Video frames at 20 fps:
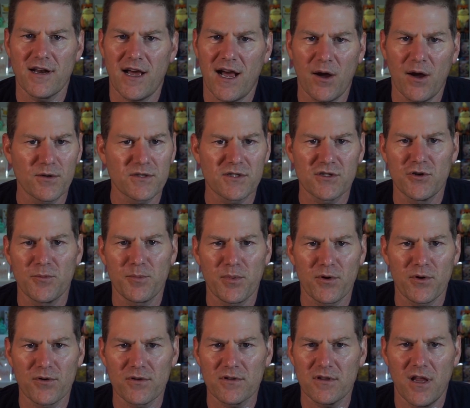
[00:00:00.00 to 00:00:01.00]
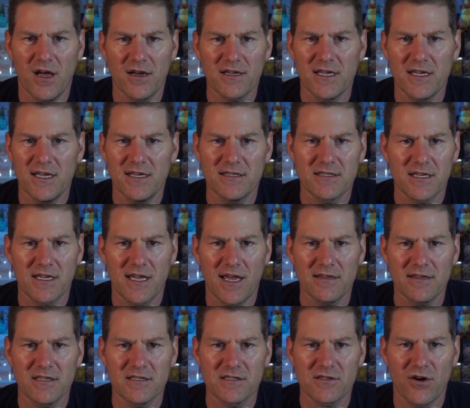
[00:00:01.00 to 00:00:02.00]
I was super lucky to get
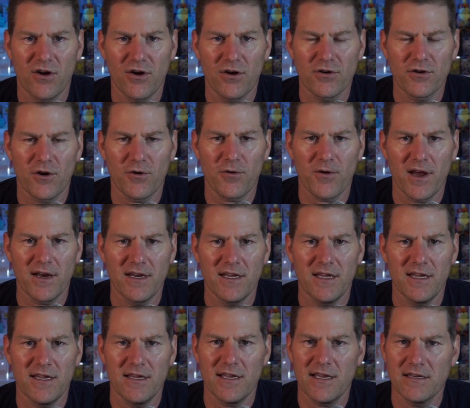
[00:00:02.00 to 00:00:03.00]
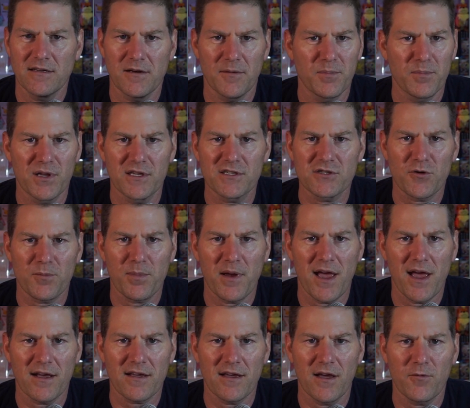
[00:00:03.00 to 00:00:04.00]
this card already in a blister
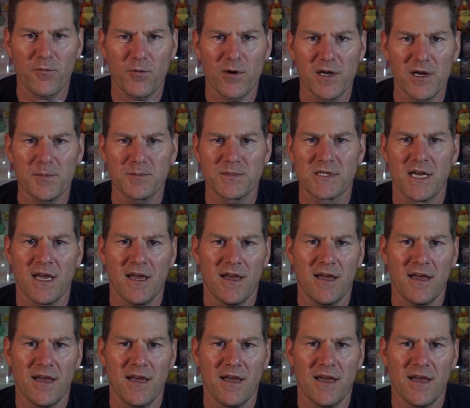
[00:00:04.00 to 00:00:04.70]
pack I ripped.